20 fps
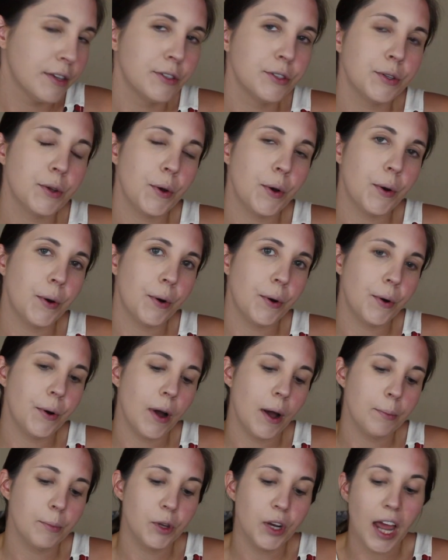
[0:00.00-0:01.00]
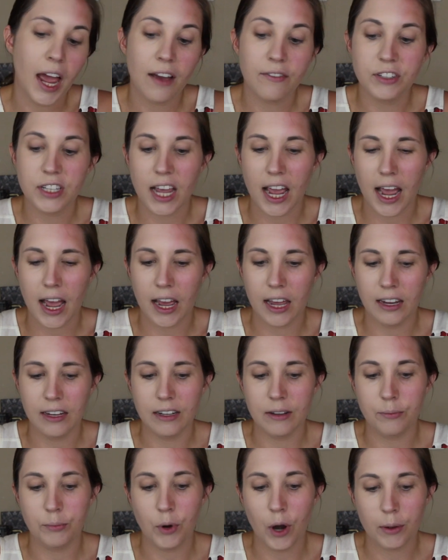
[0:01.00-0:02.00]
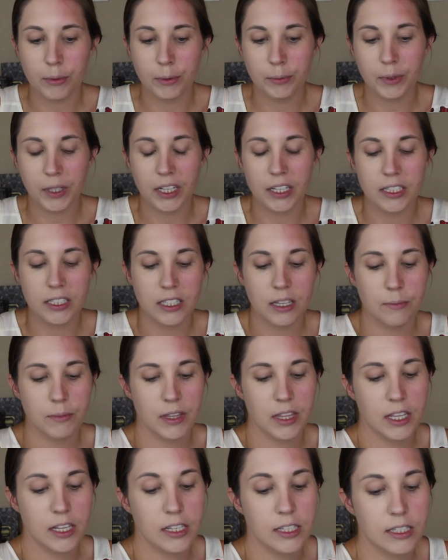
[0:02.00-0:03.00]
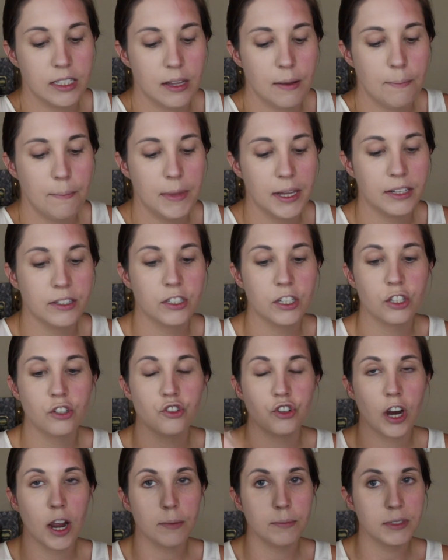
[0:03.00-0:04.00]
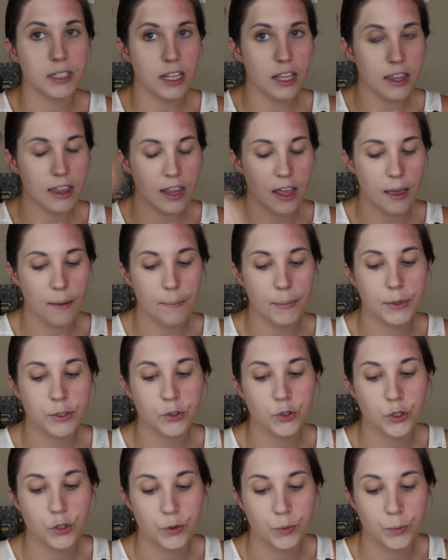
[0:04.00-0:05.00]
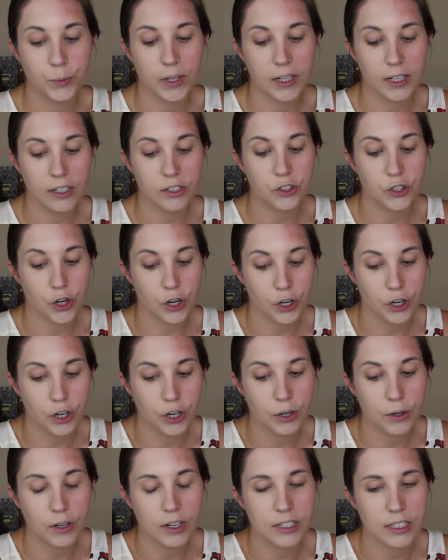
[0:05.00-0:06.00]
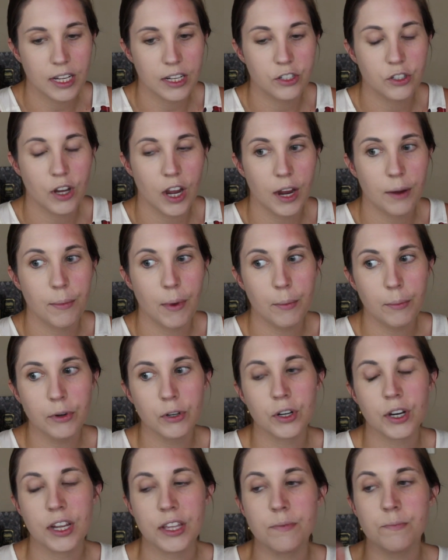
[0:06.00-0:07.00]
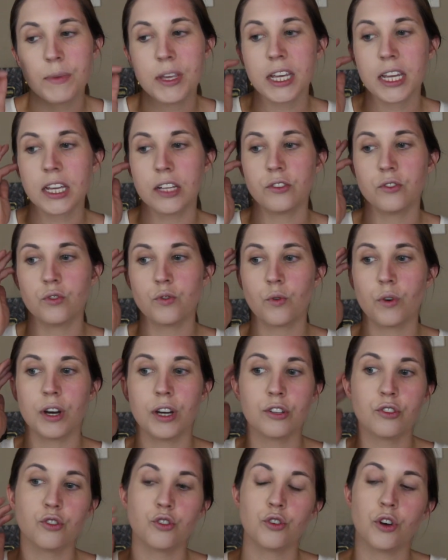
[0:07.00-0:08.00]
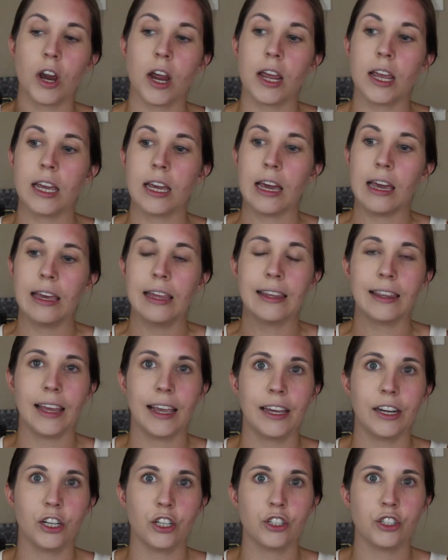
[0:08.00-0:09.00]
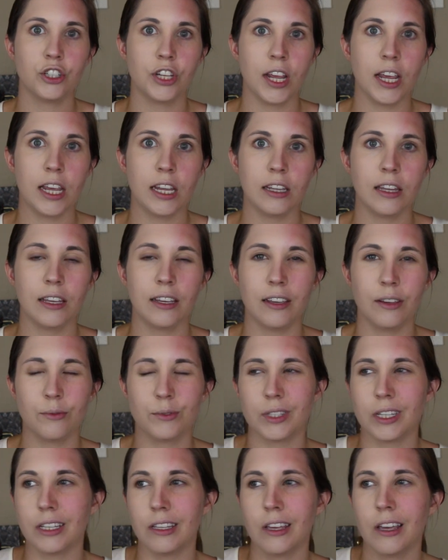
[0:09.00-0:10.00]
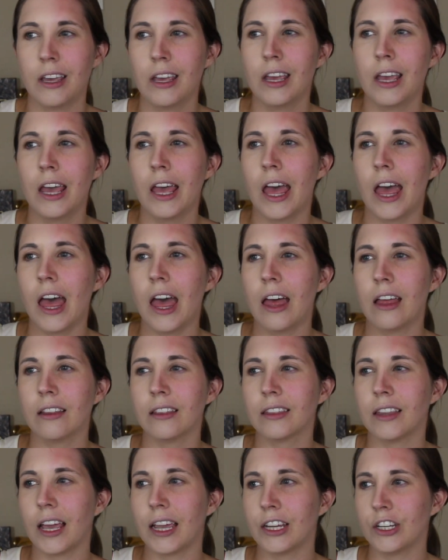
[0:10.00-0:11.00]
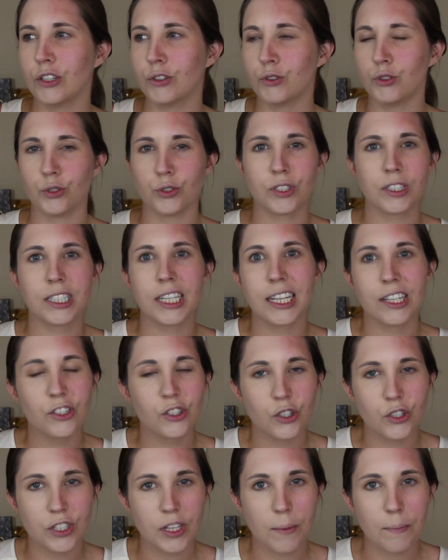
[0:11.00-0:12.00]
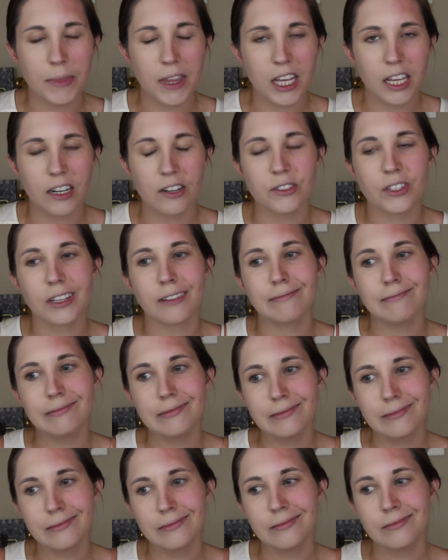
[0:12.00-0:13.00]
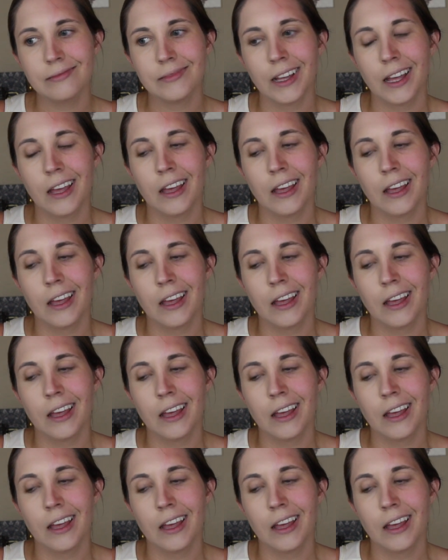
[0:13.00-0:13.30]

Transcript: So I'm going to have to add probably some of these mixing drops in them to make it darker, because I remember being in store and trying a lighter shade, like it was like light neutral 6 or something, and I was like, I